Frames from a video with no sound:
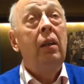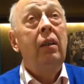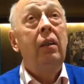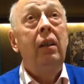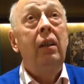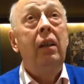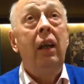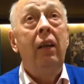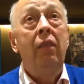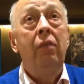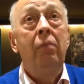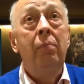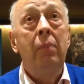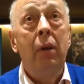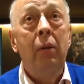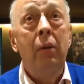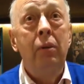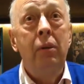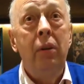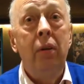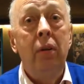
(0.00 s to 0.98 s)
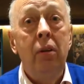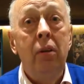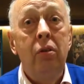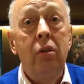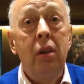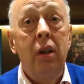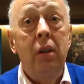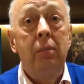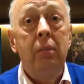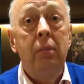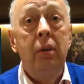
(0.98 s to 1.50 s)
to give most of the
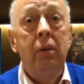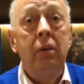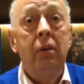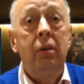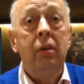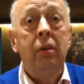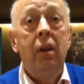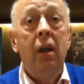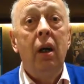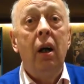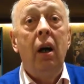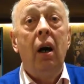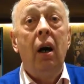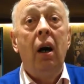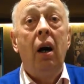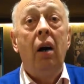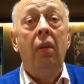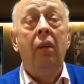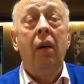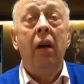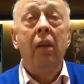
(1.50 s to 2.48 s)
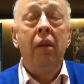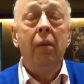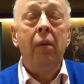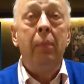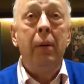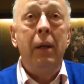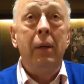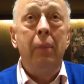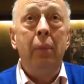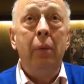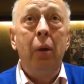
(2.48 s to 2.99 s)
treatments are other
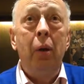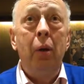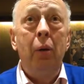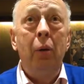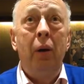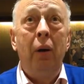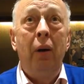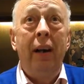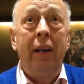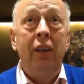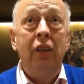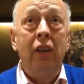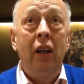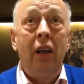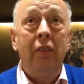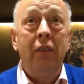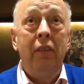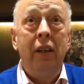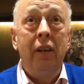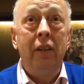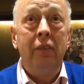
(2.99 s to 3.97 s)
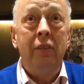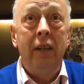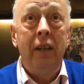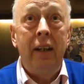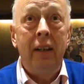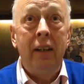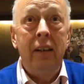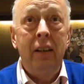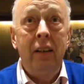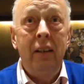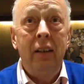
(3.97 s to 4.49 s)
people who are HIV
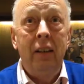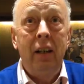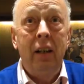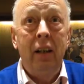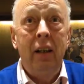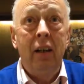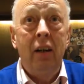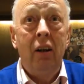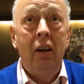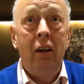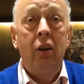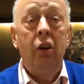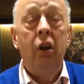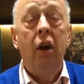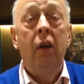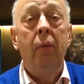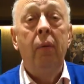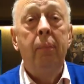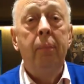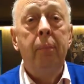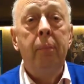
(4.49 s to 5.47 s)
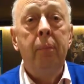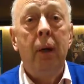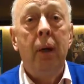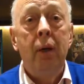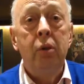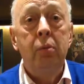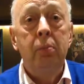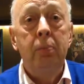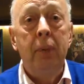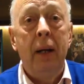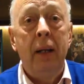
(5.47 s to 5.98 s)
infected. They are
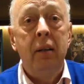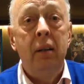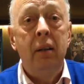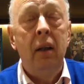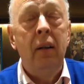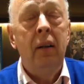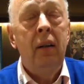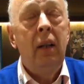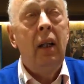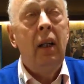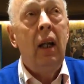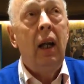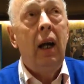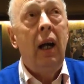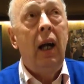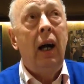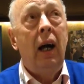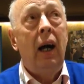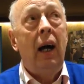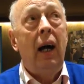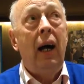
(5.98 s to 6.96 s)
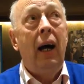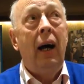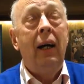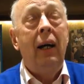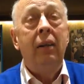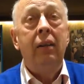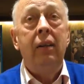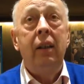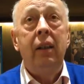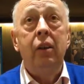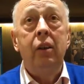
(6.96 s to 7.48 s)
much better at
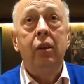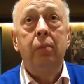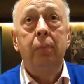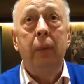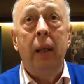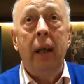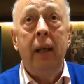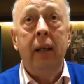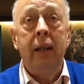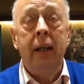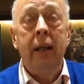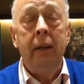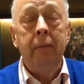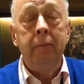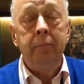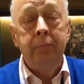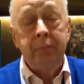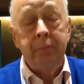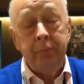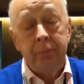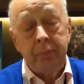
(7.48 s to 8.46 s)
explaining